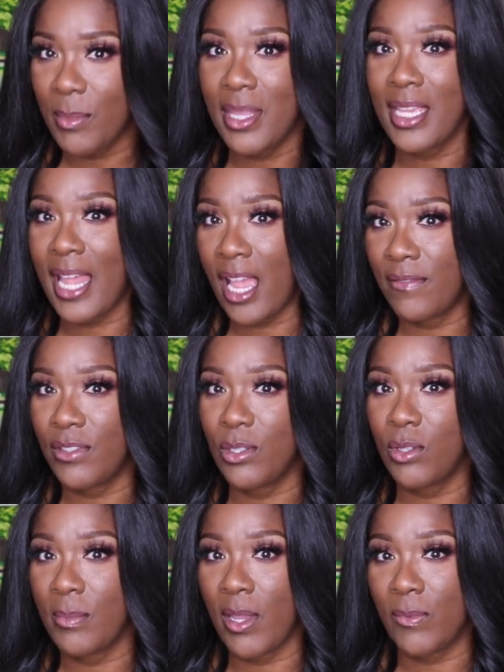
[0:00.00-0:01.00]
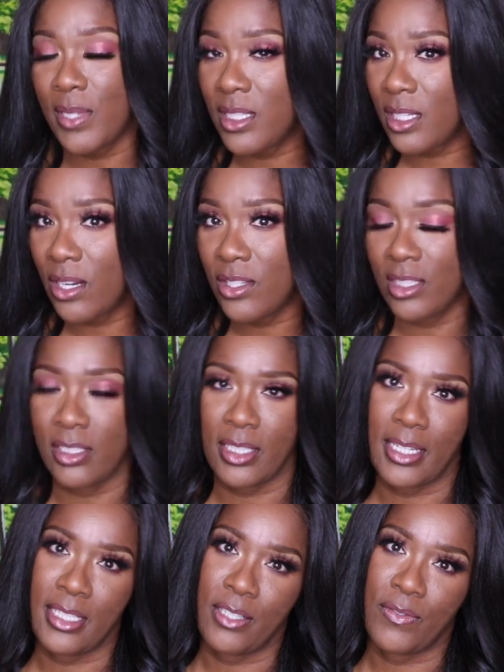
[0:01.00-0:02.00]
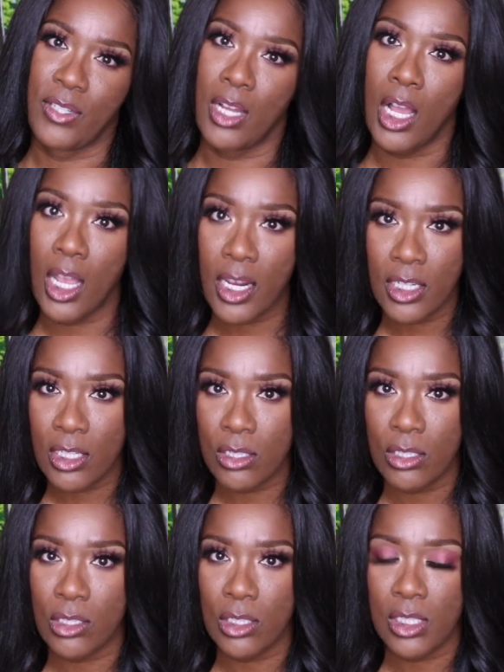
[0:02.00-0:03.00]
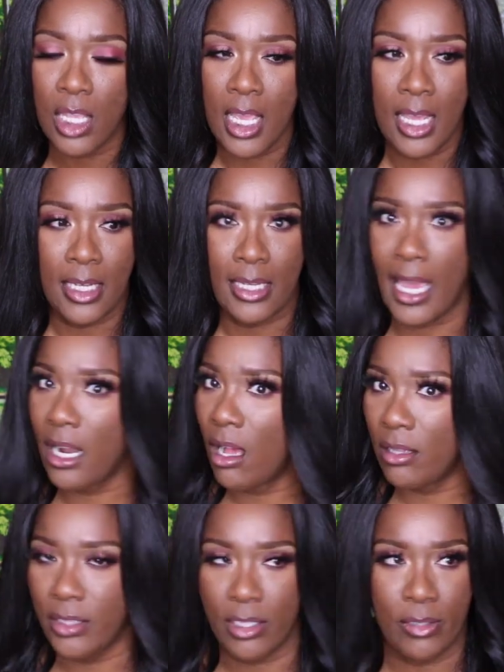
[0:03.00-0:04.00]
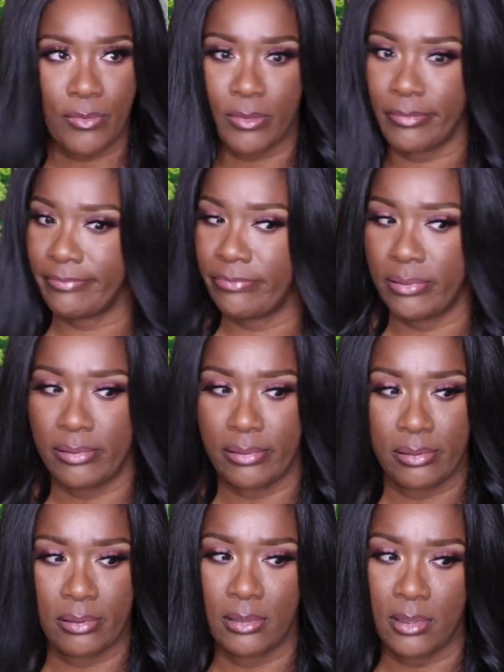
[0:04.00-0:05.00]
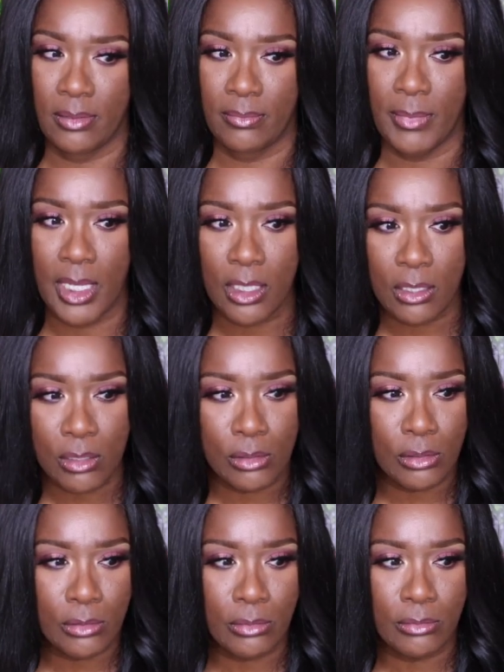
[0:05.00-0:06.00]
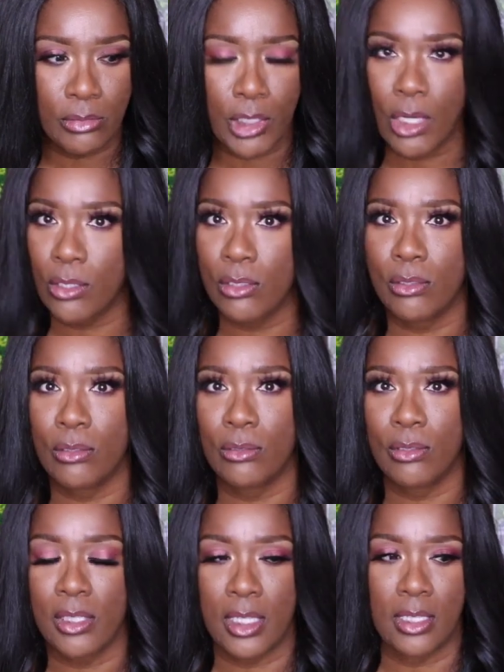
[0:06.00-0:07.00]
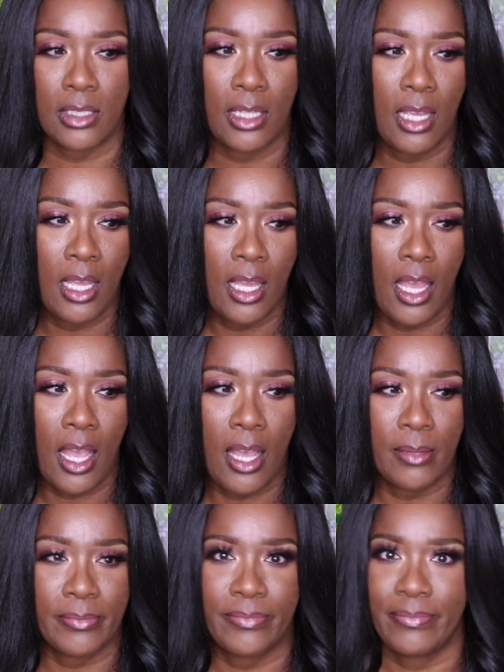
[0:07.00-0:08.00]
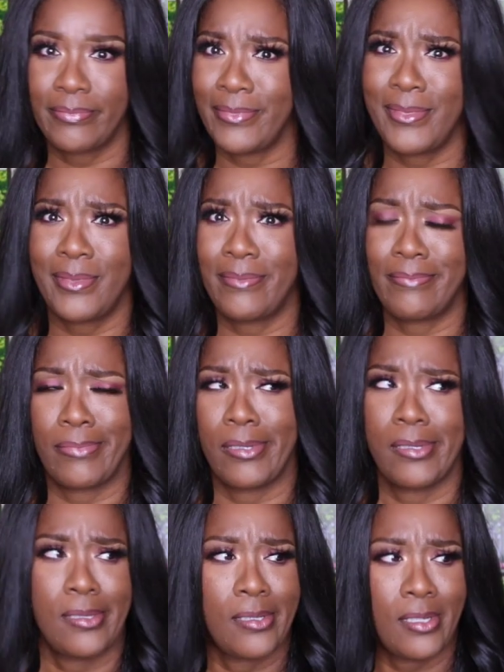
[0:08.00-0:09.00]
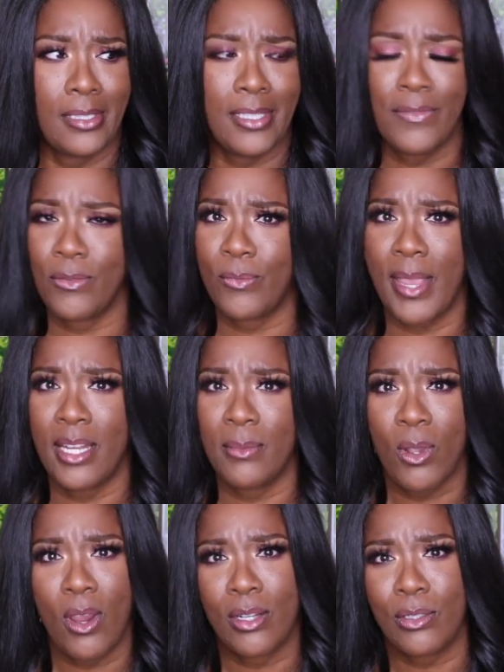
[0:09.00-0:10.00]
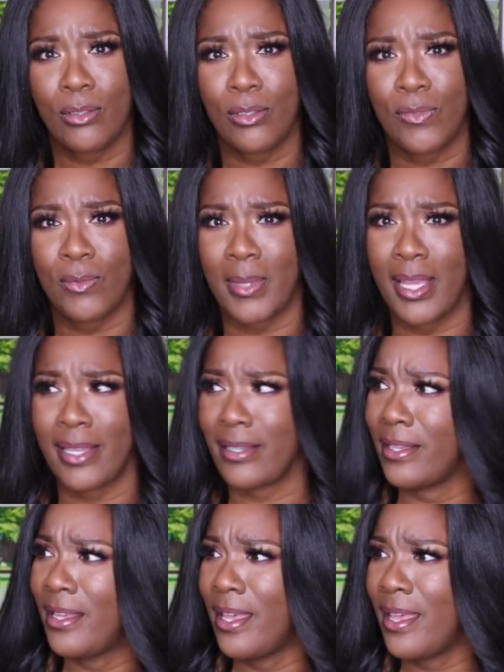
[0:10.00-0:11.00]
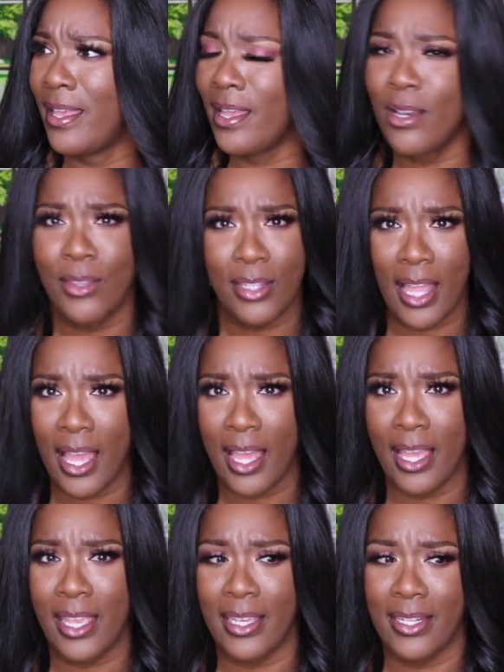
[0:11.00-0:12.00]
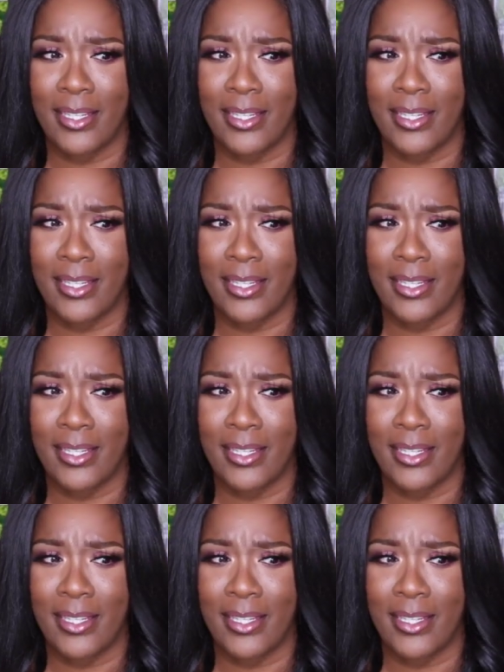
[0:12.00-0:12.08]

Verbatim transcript: But then after doing my research and looking at different articles, not all, you know, from medical journals and um, different random articles from like Healthline